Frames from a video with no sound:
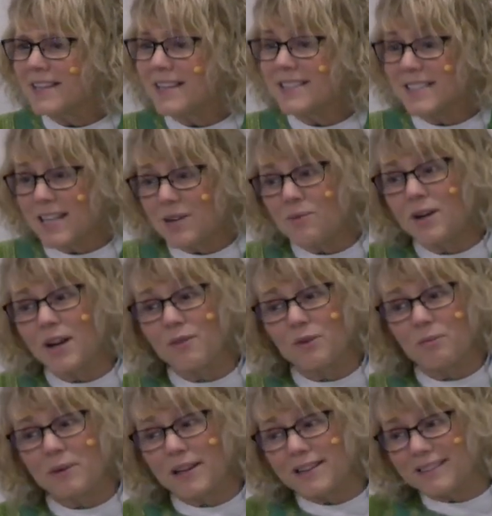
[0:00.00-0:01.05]
Has anyone ever
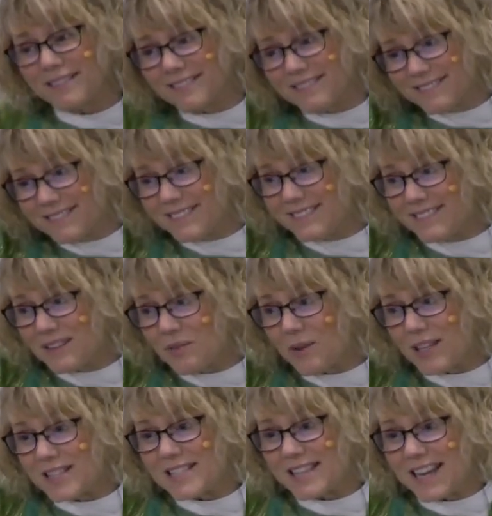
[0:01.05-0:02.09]
been the
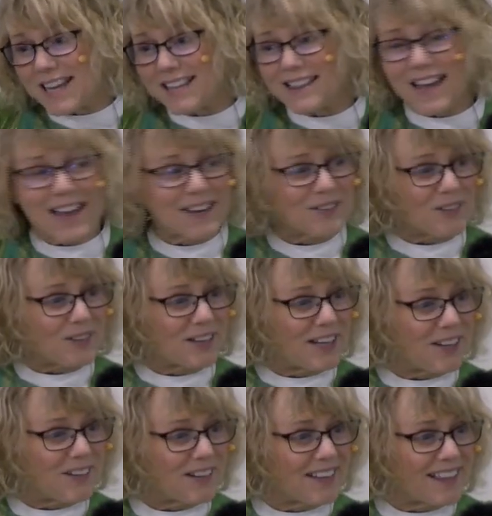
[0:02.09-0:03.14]
one saying that or
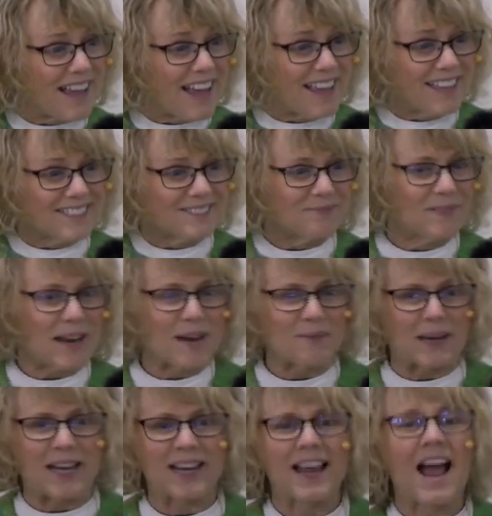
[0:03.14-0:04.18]
hearing that?
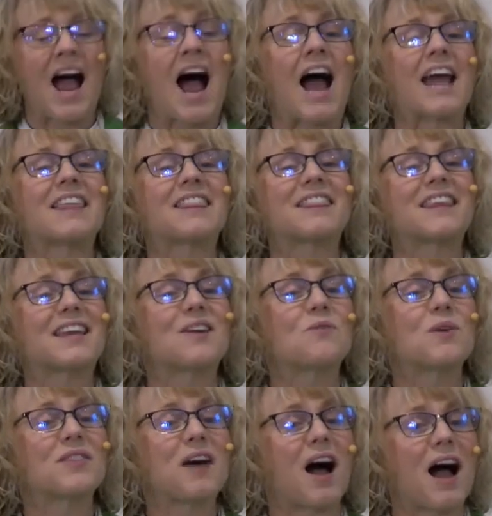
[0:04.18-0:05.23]
Maybe. I think
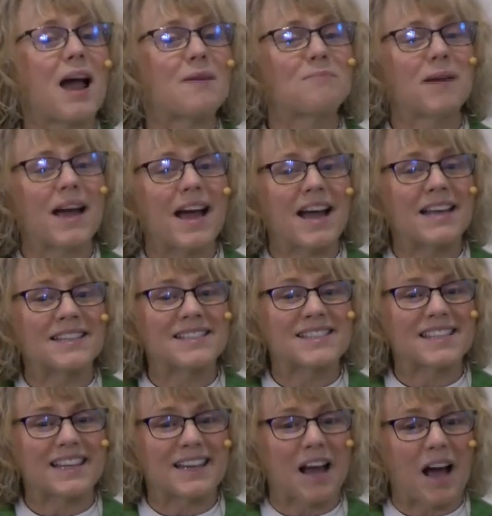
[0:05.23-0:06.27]
with
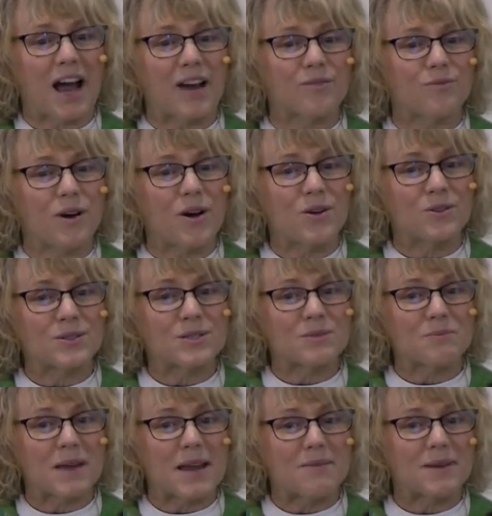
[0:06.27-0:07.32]
iPads and iPhones,
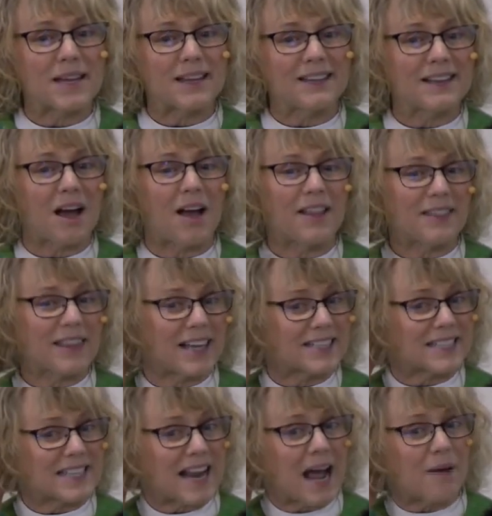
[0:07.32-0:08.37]
maybe not. That
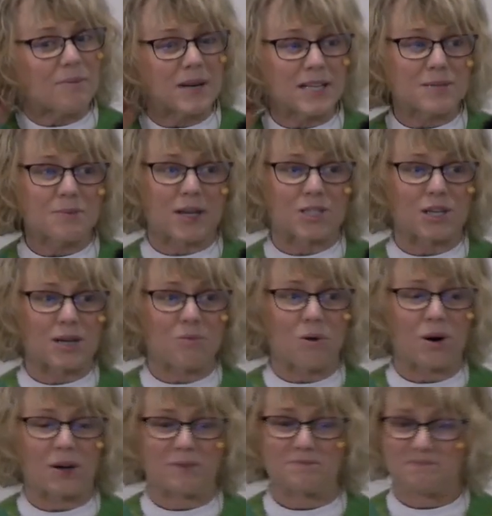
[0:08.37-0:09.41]
doesn't happen as much
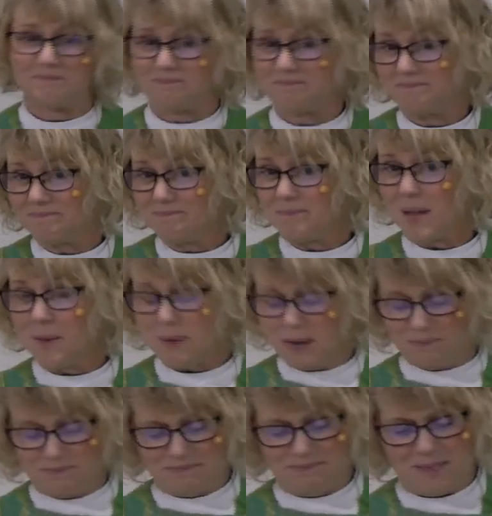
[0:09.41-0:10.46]
anymore. Maybe,
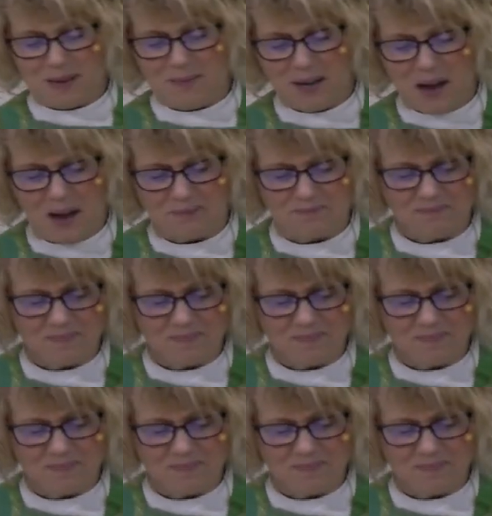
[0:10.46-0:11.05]
maybe not.